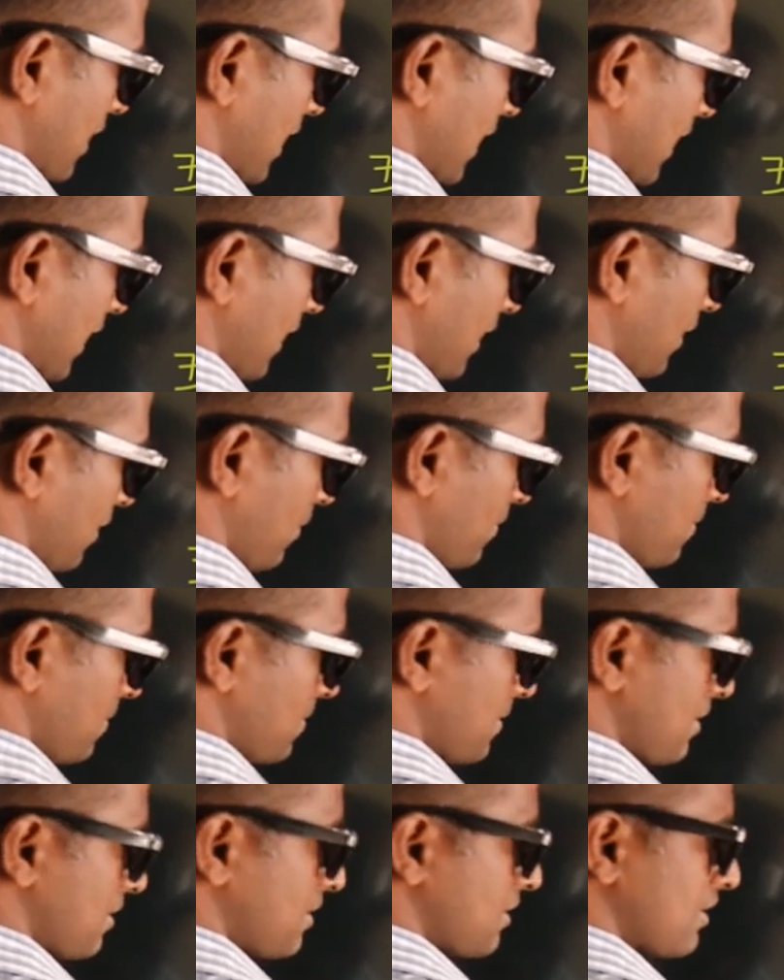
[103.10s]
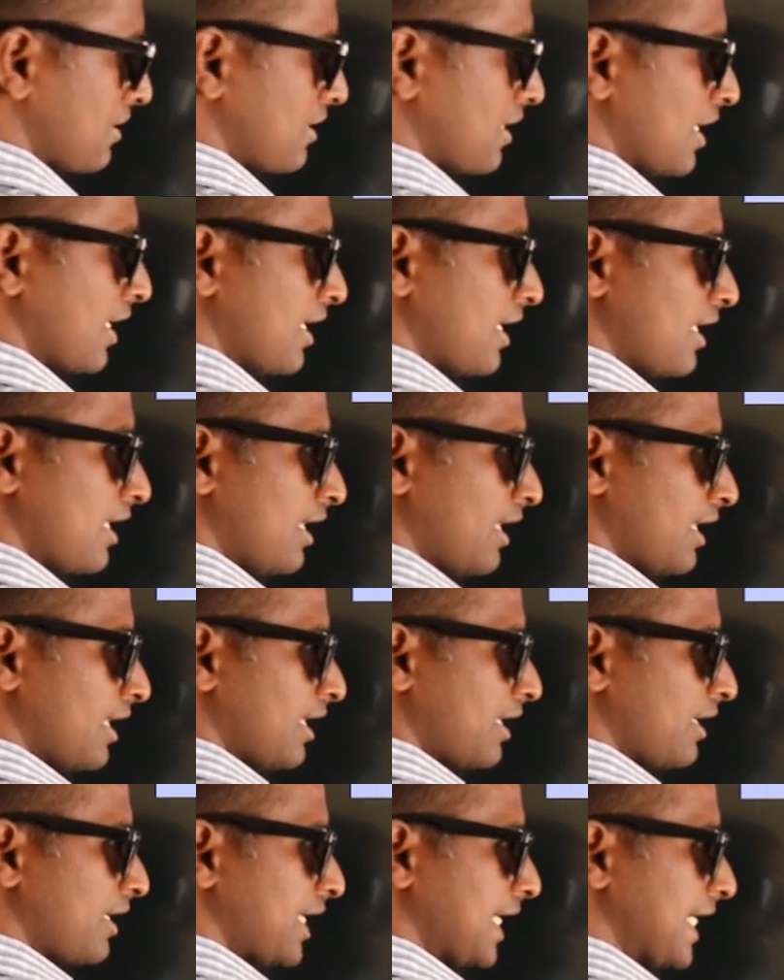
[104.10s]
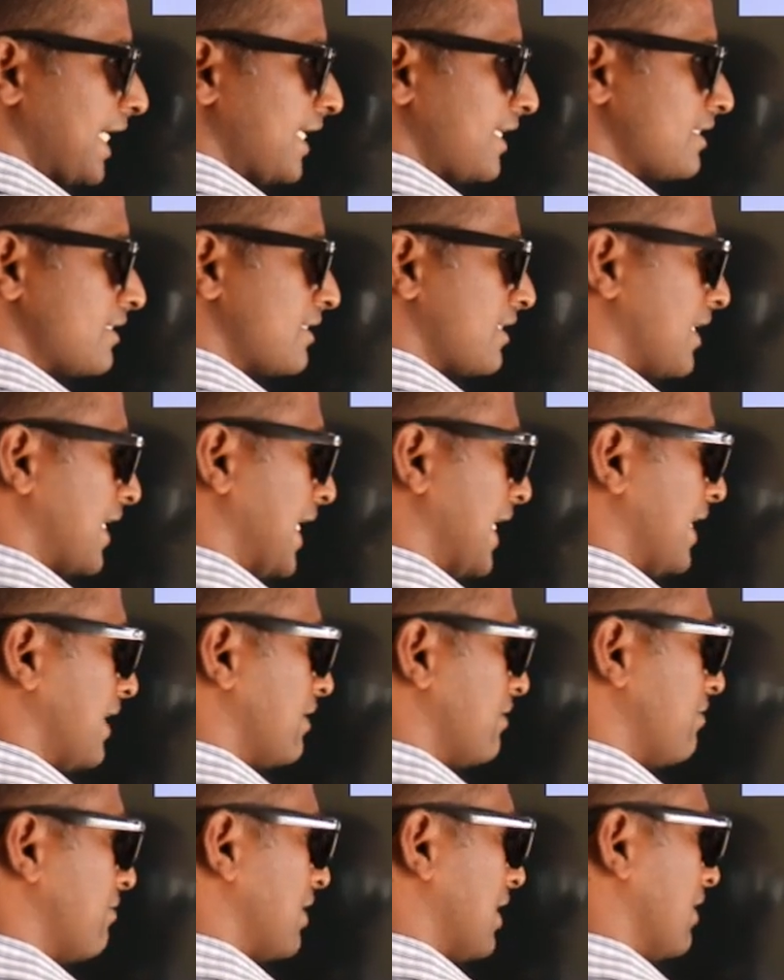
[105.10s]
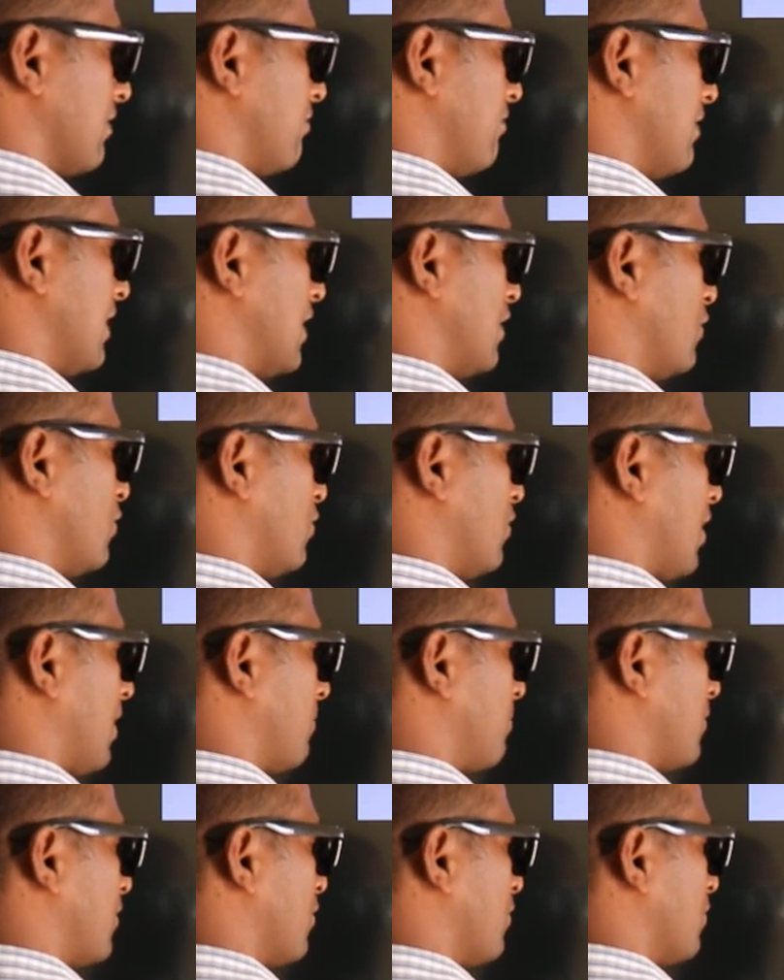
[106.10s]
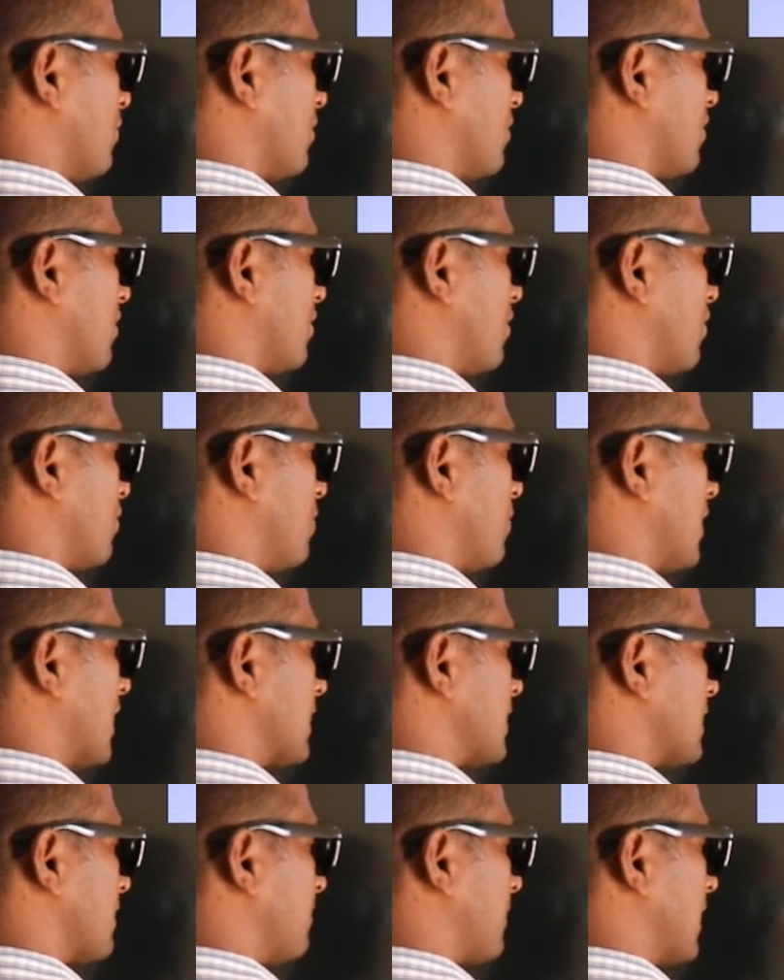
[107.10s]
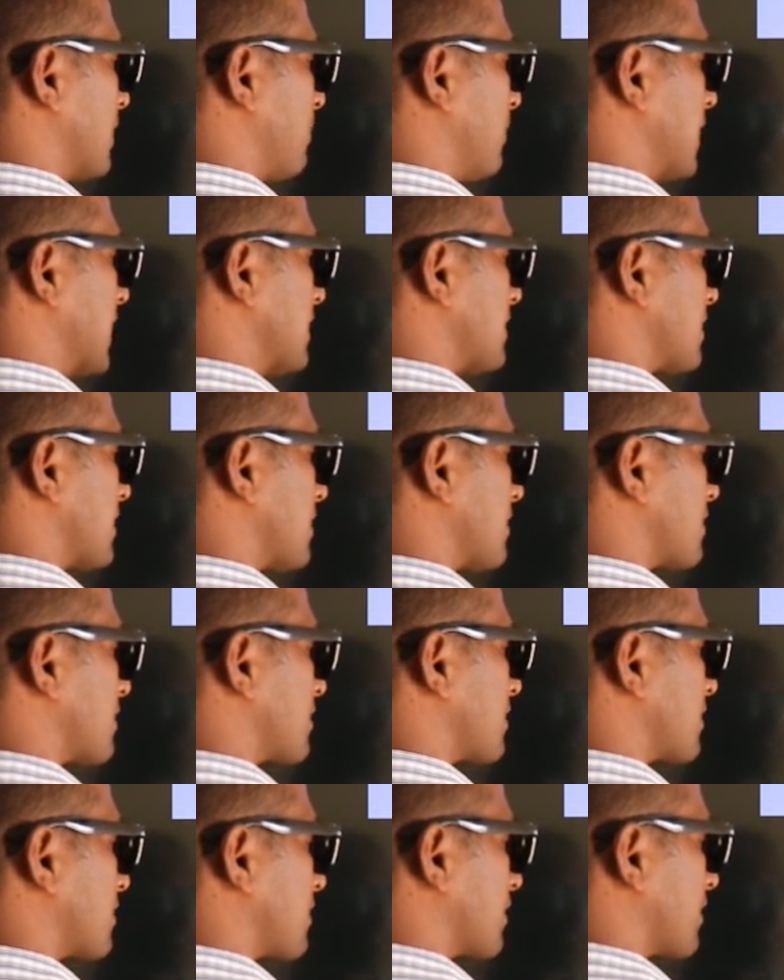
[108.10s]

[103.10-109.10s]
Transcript: continues. It is enough if we do up to 2 decimal places.